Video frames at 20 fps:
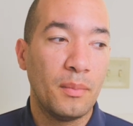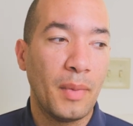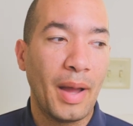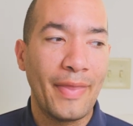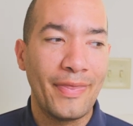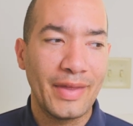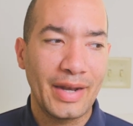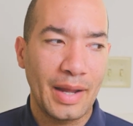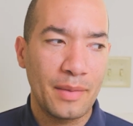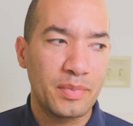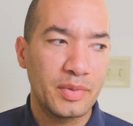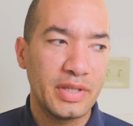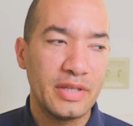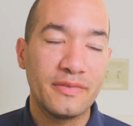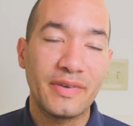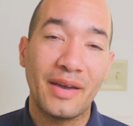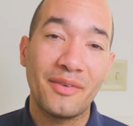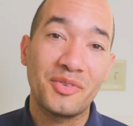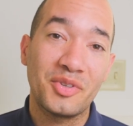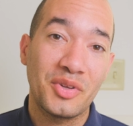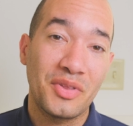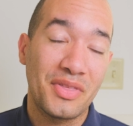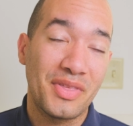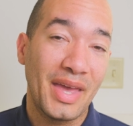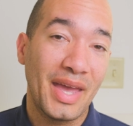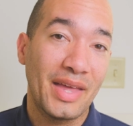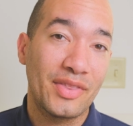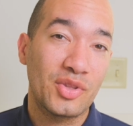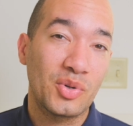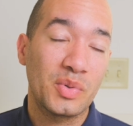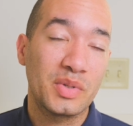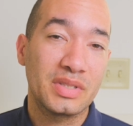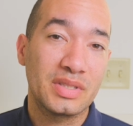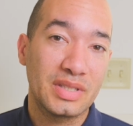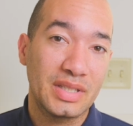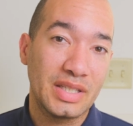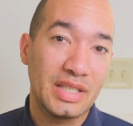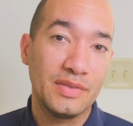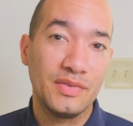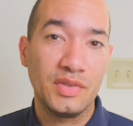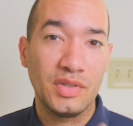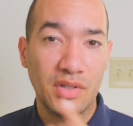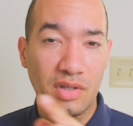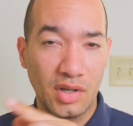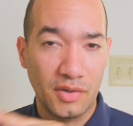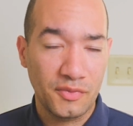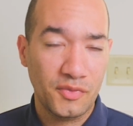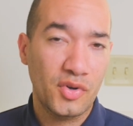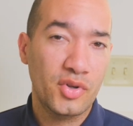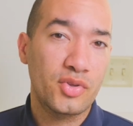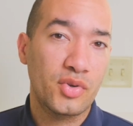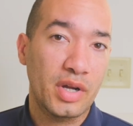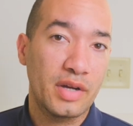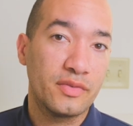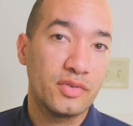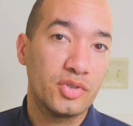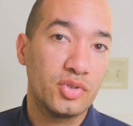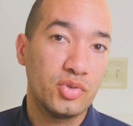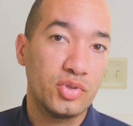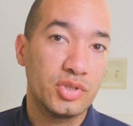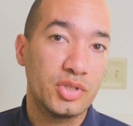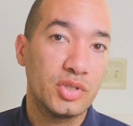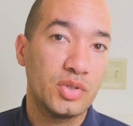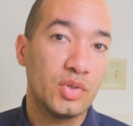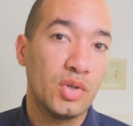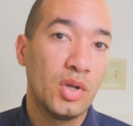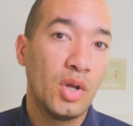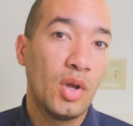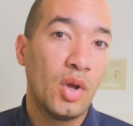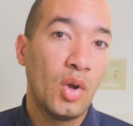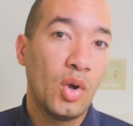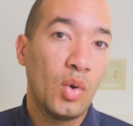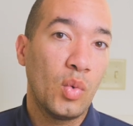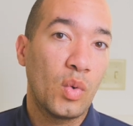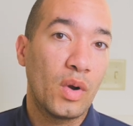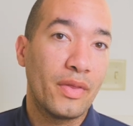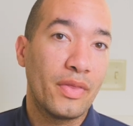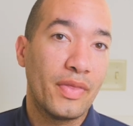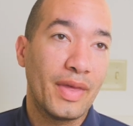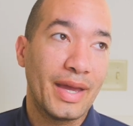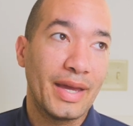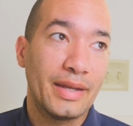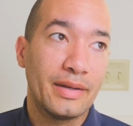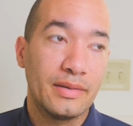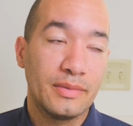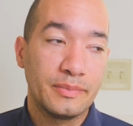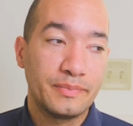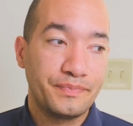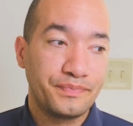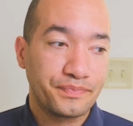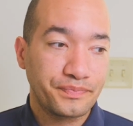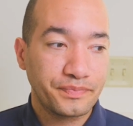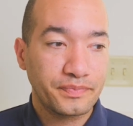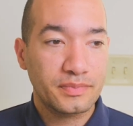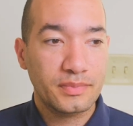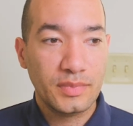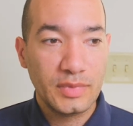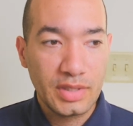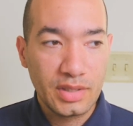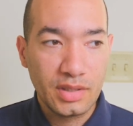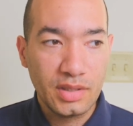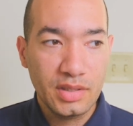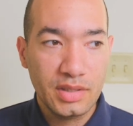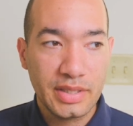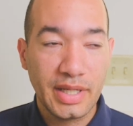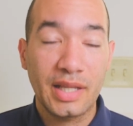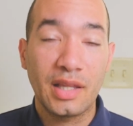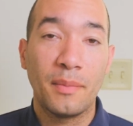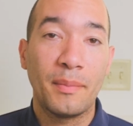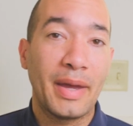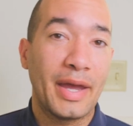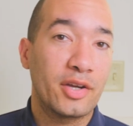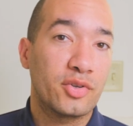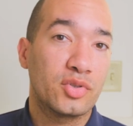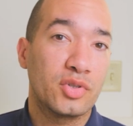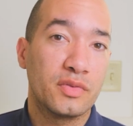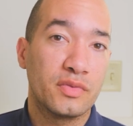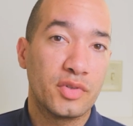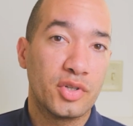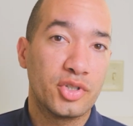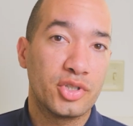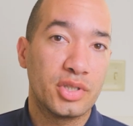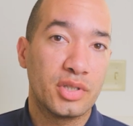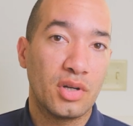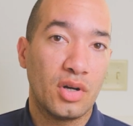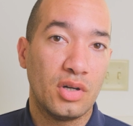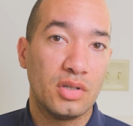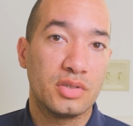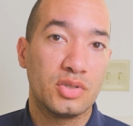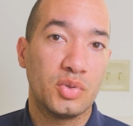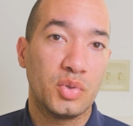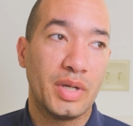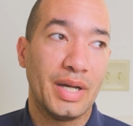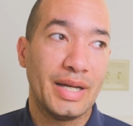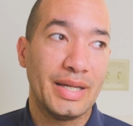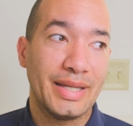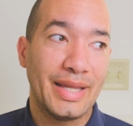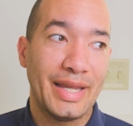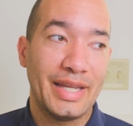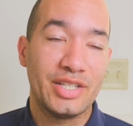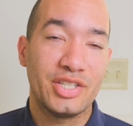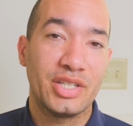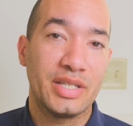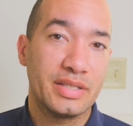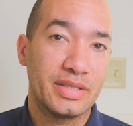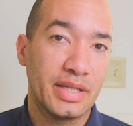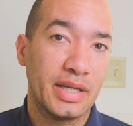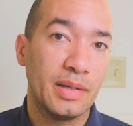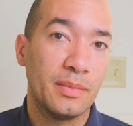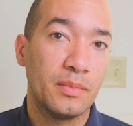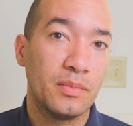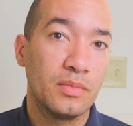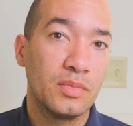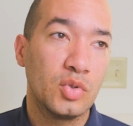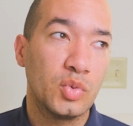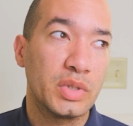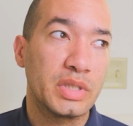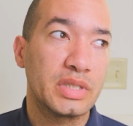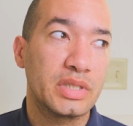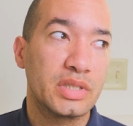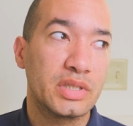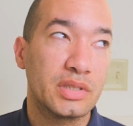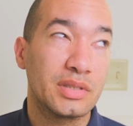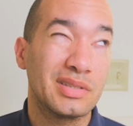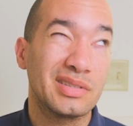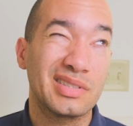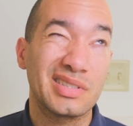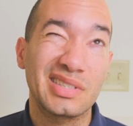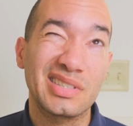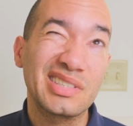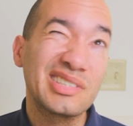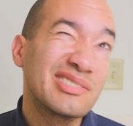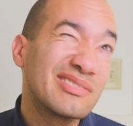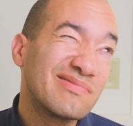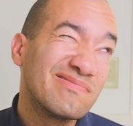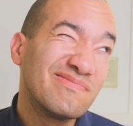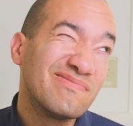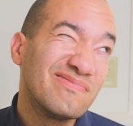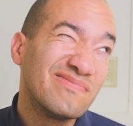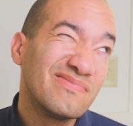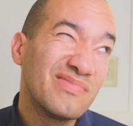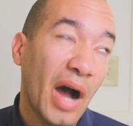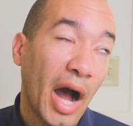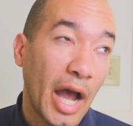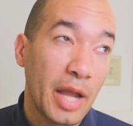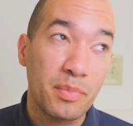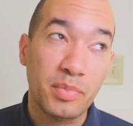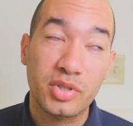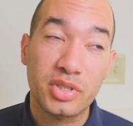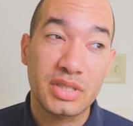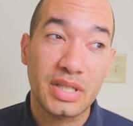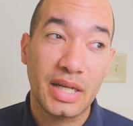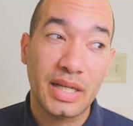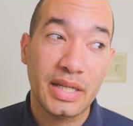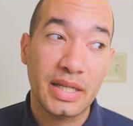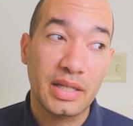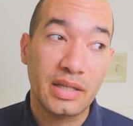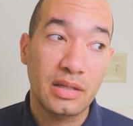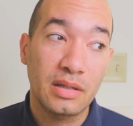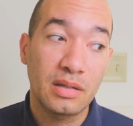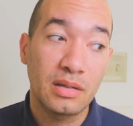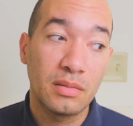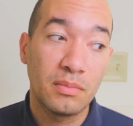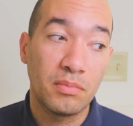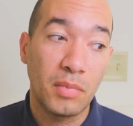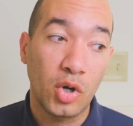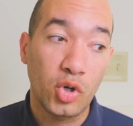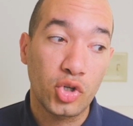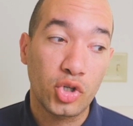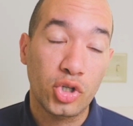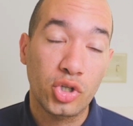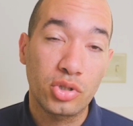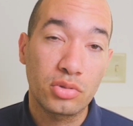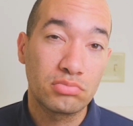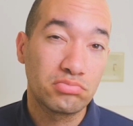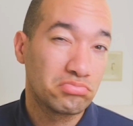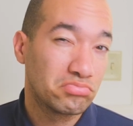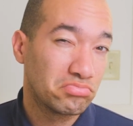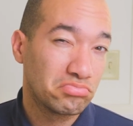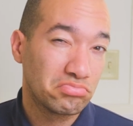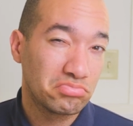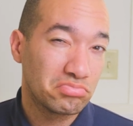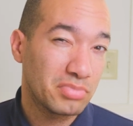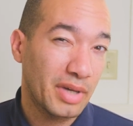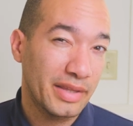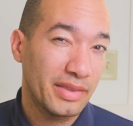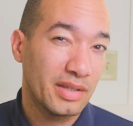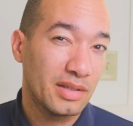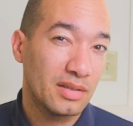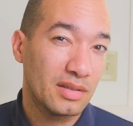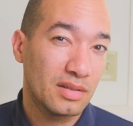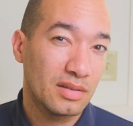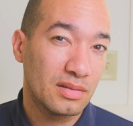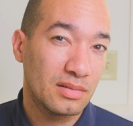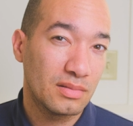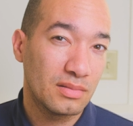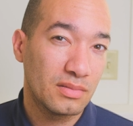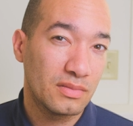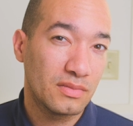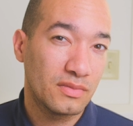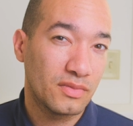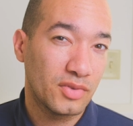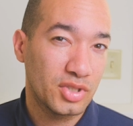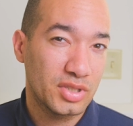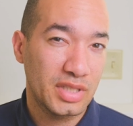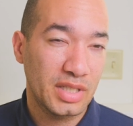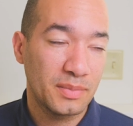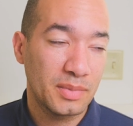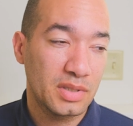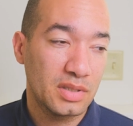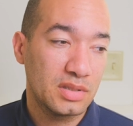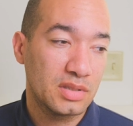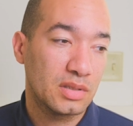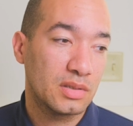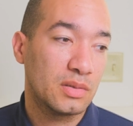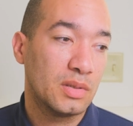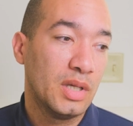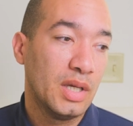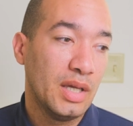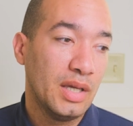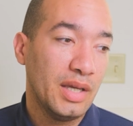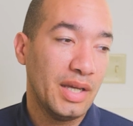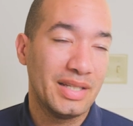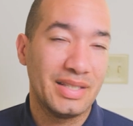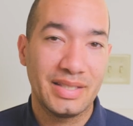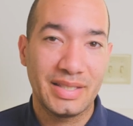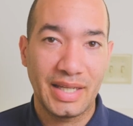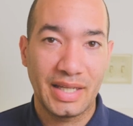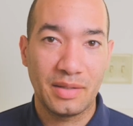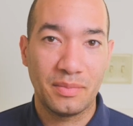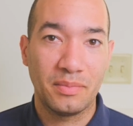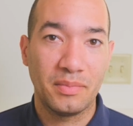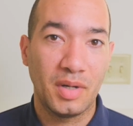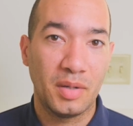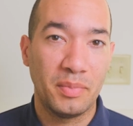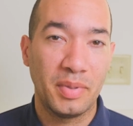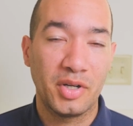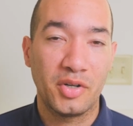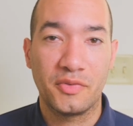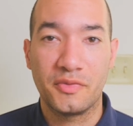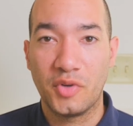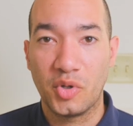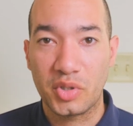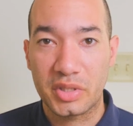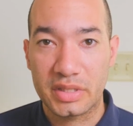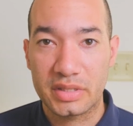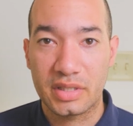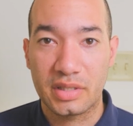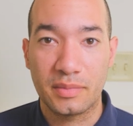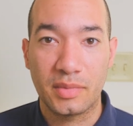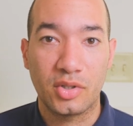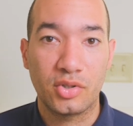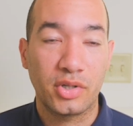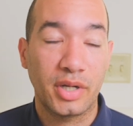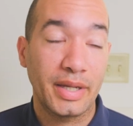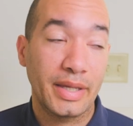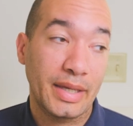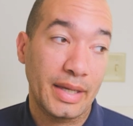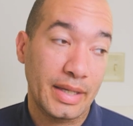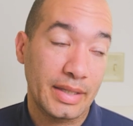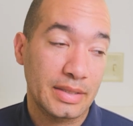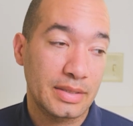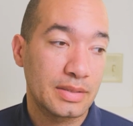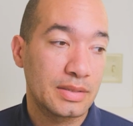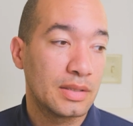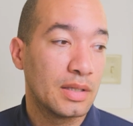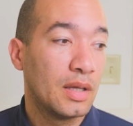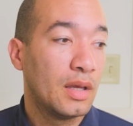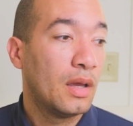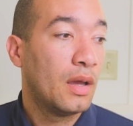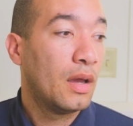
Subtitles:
And then I believe after that there was even a further evolution where that telemacro version also got HSM, which is hypersonic motor, I think, for Sigma. So it just had a better focusing motor, I guess.